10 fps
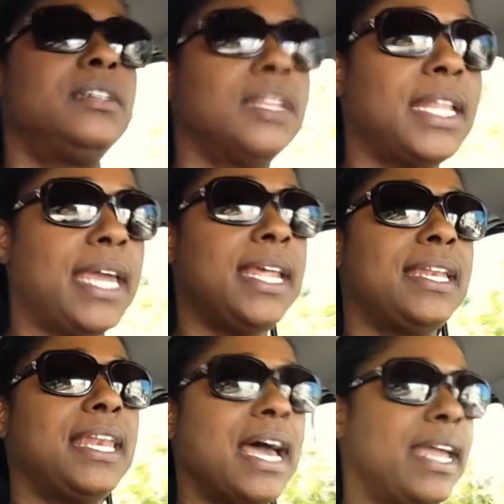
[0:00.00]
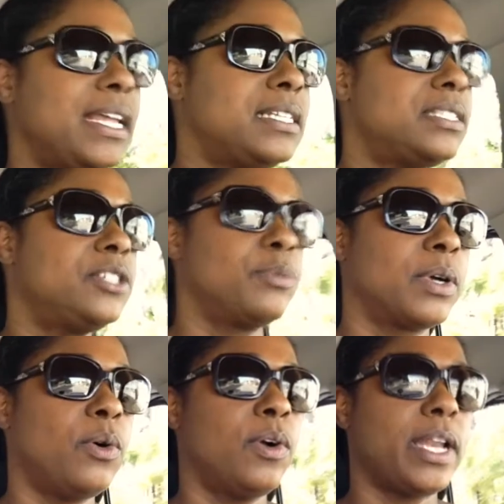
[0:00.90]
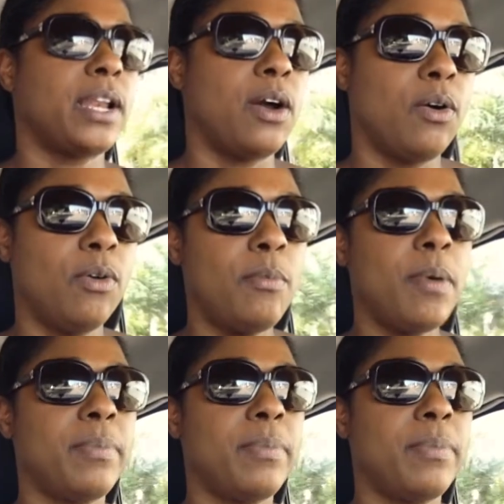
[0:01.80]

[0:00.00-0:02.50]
late at night to record at home,